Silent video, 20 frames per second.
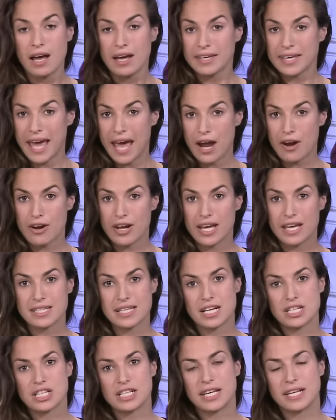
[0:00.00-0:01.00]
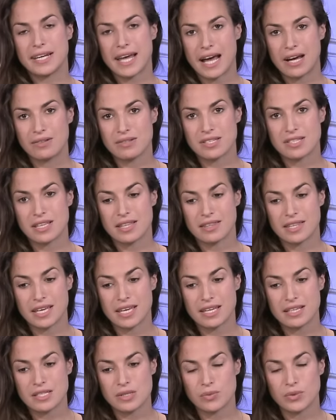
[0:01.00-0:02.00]
Kerry has actually announced that
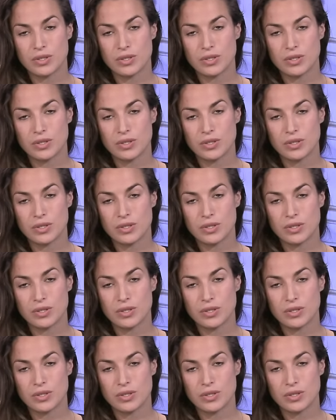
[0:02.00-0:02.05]
these